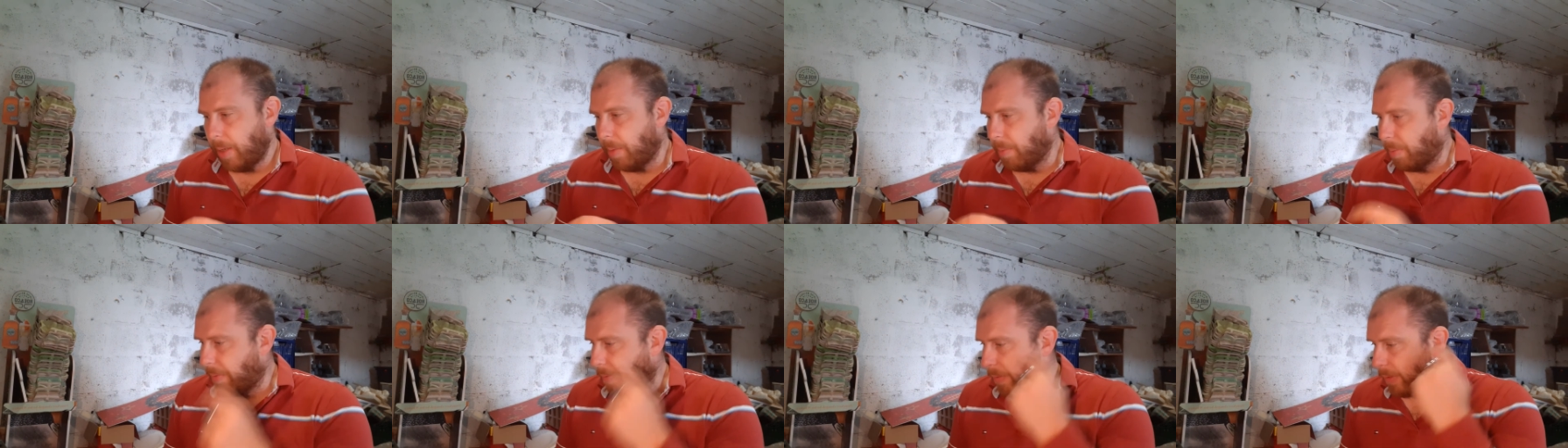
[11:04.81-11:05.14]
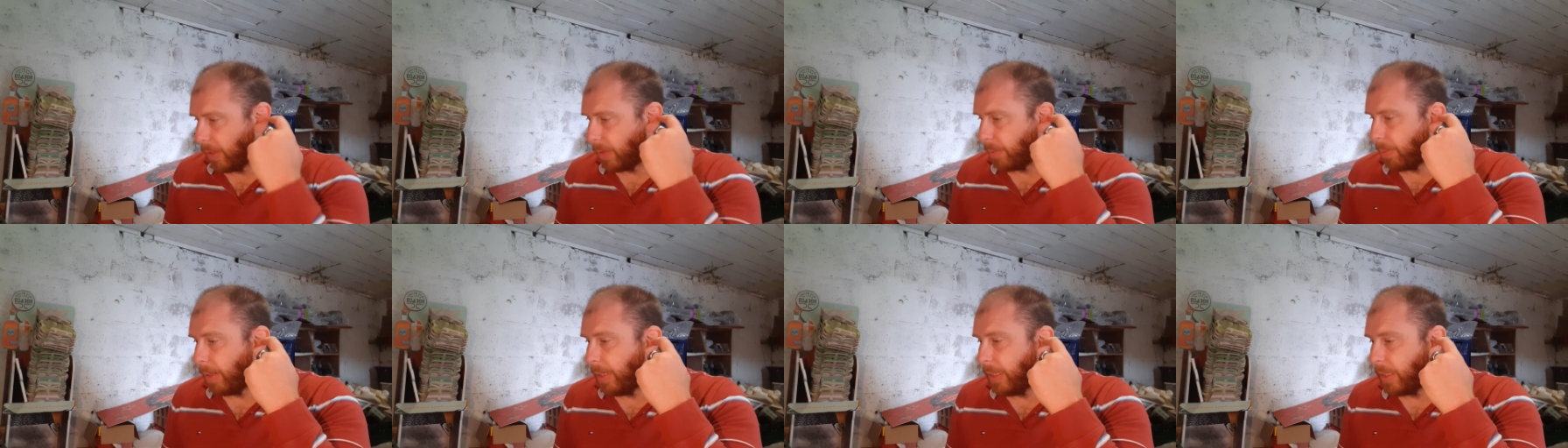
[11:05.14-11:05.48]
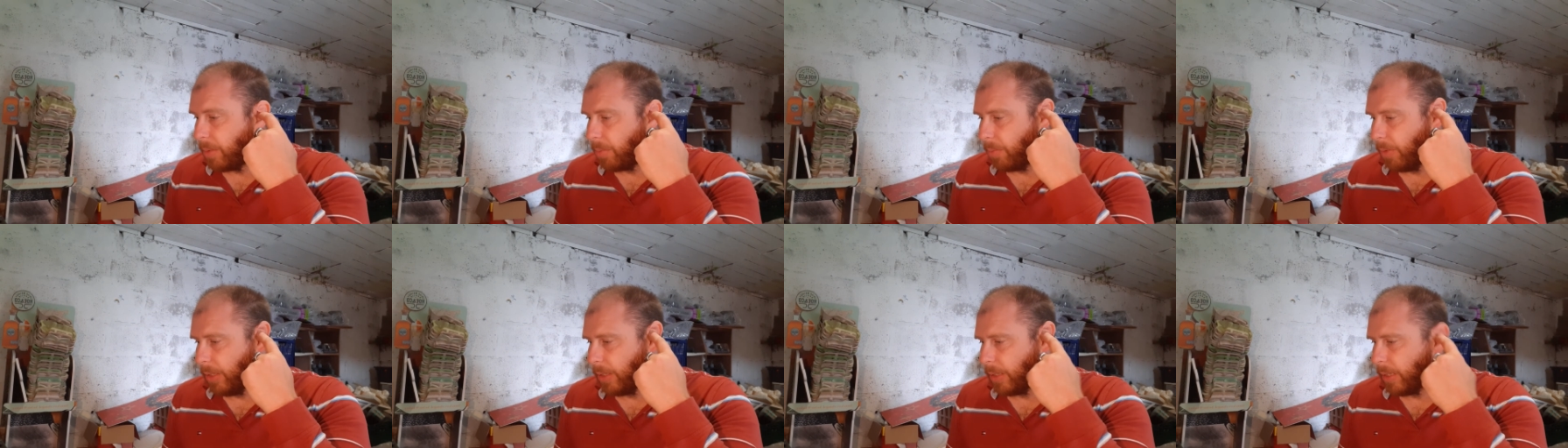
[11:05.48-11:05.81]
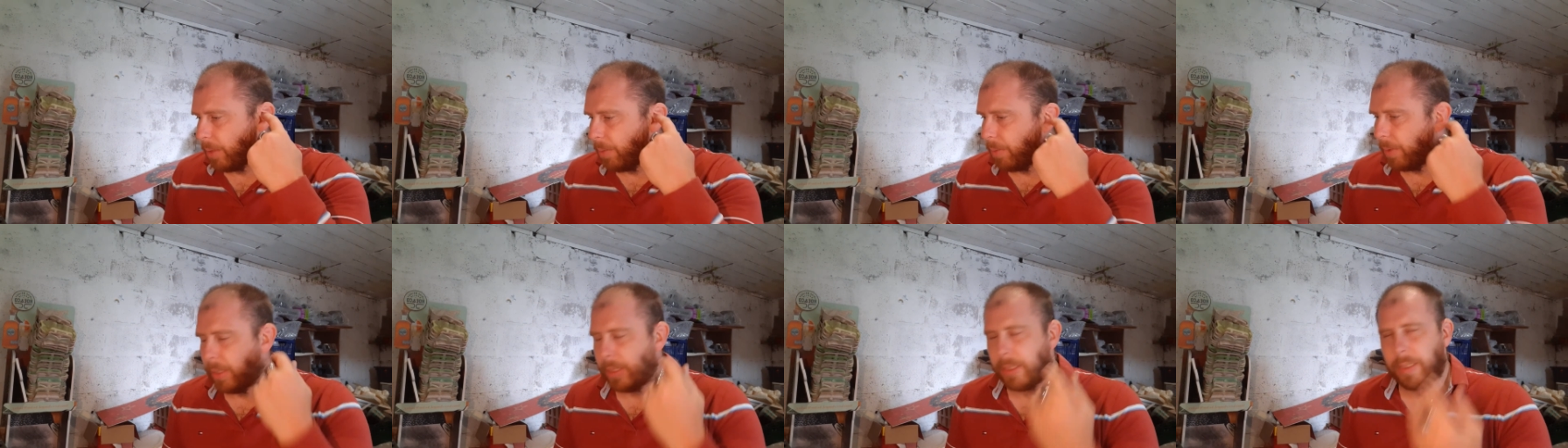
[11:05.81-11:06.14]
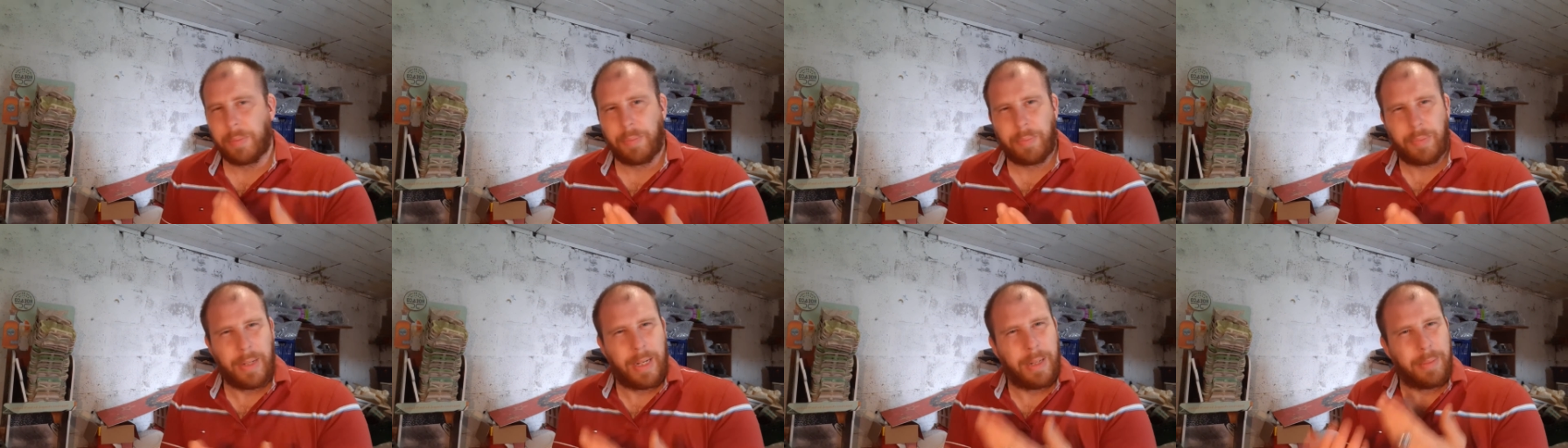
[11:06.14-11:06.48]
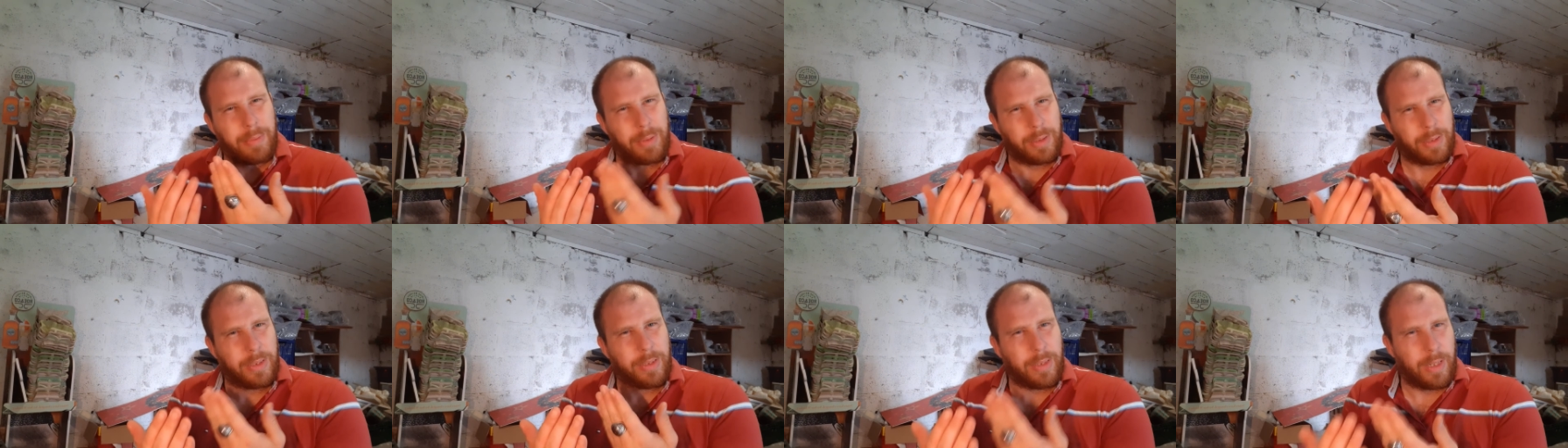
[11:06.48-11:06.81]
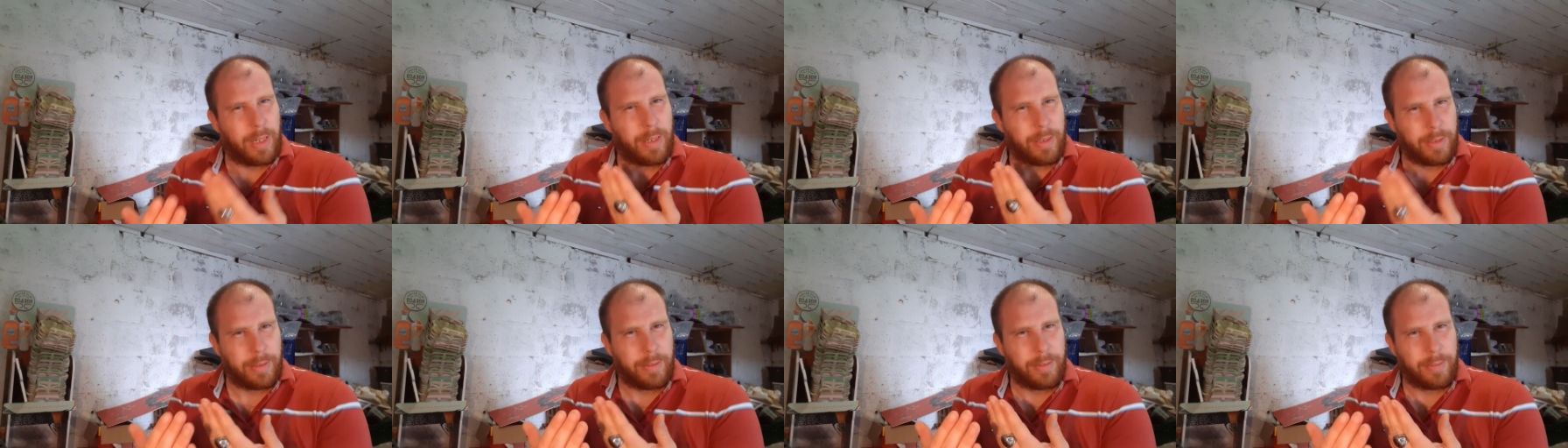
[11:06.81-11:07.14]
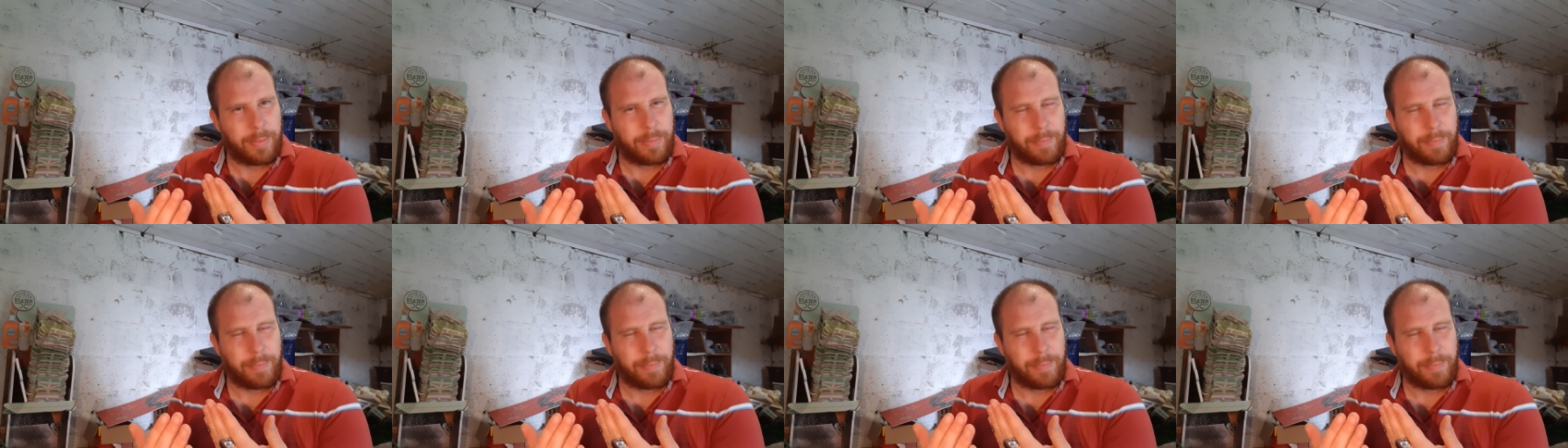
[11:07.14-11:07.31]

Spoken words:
But for the Space Marines, I want it to bring up to a certain